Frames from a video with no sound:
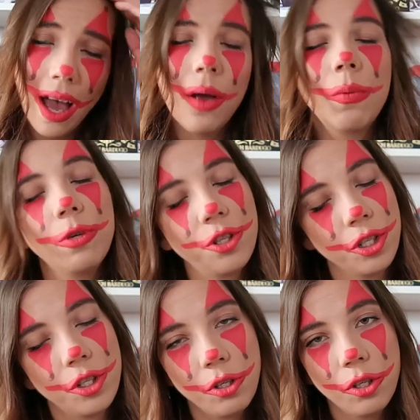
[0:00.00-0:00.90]
I
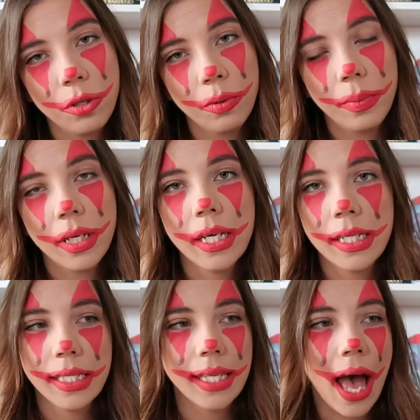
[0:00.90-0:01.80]
wish it to you,
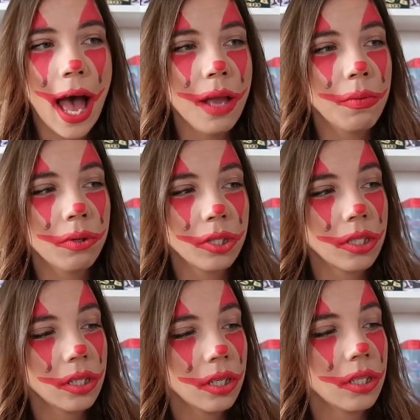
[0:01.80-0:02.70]
because I
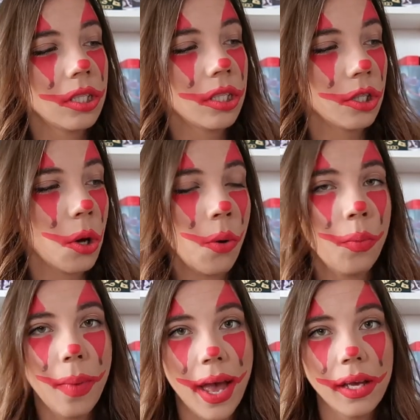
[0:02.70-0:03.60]
was
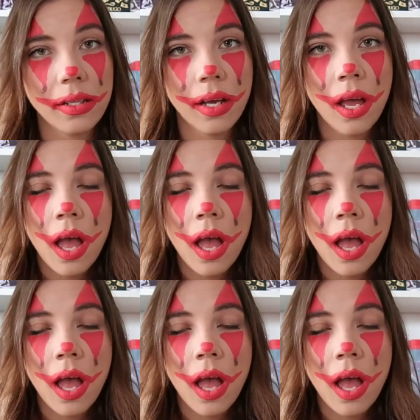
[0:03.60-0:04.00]
so mad.